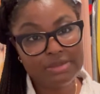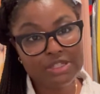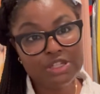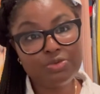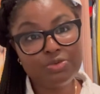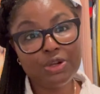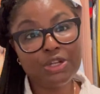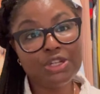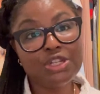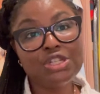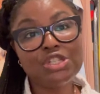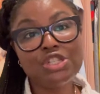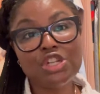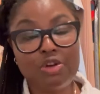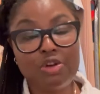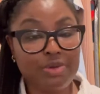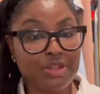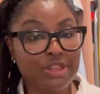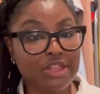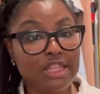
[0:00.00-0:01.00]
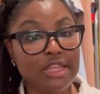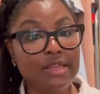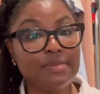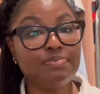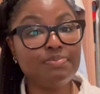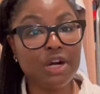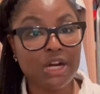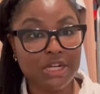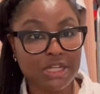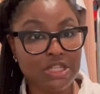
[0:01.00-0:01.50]
So we're gonna start with the
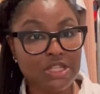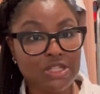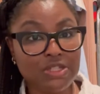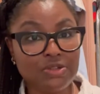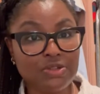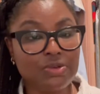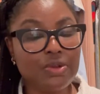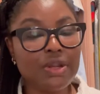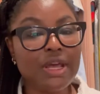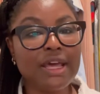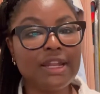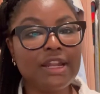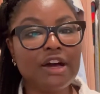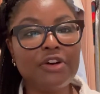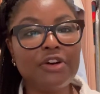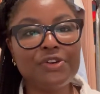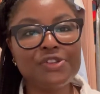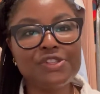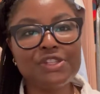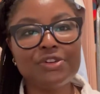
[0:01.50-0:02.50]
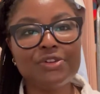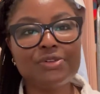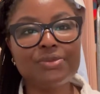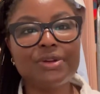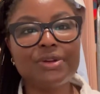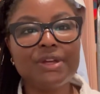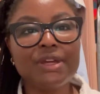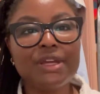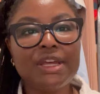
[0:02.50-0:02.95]
bodysuit, and I'll also